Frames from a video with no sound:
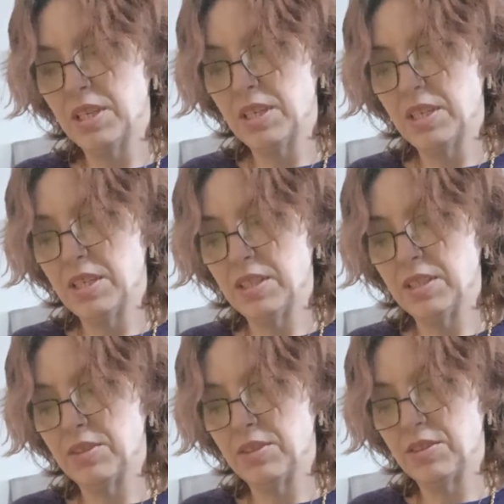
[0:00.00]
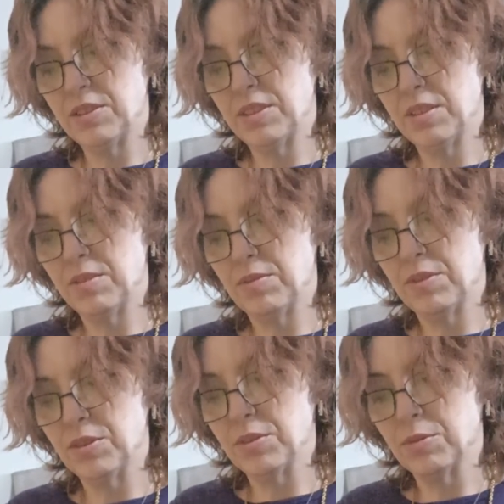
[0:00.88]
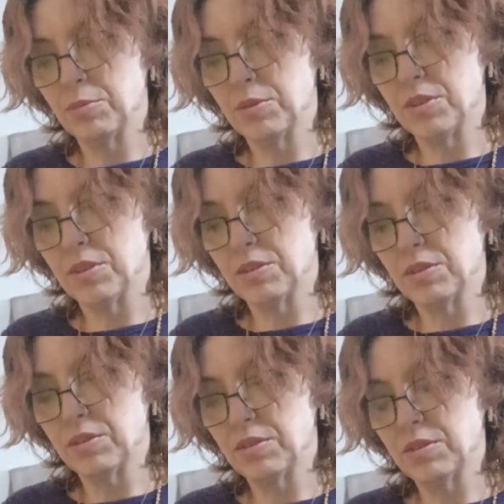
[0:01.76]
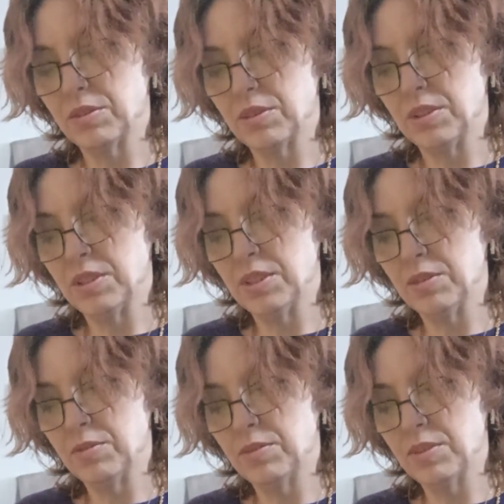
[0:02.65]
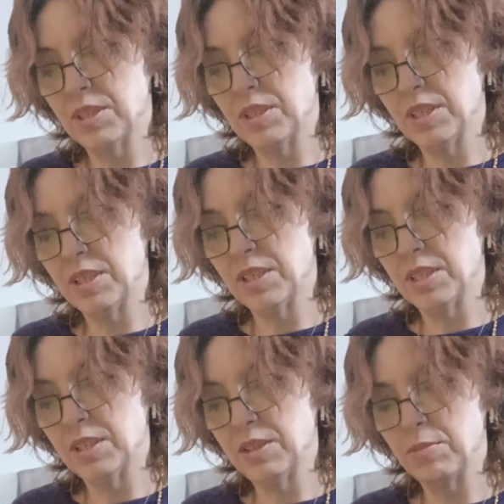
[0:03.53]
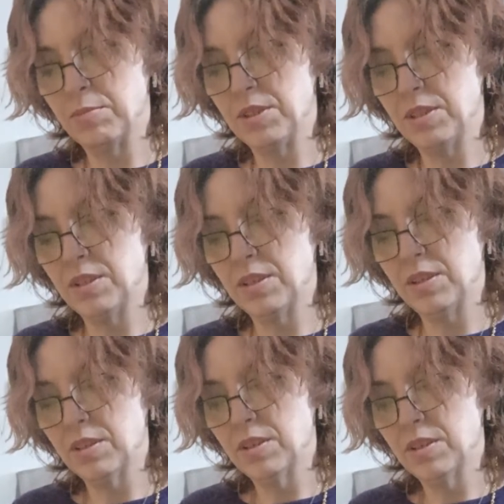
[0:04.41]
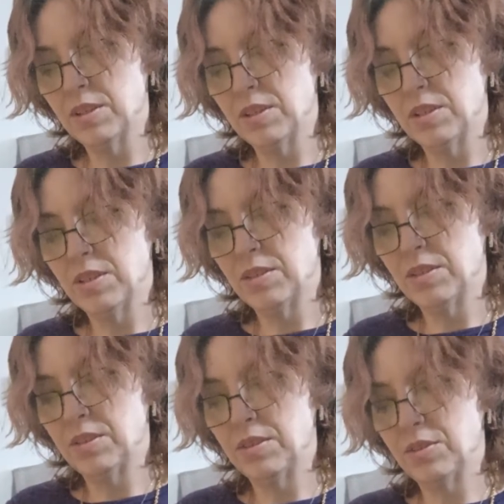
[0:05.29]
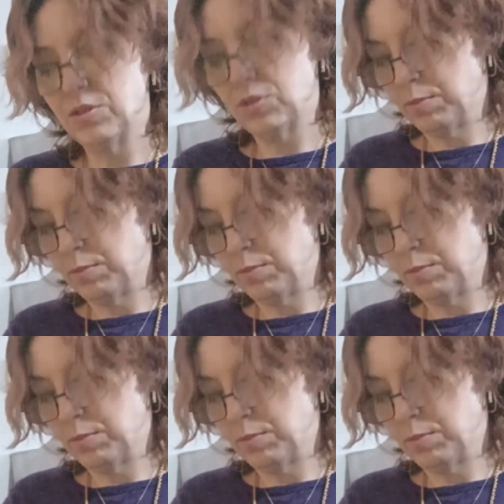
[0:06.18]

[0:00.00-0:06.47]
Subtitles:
And then see if this works. And then if not, I could be... So this should be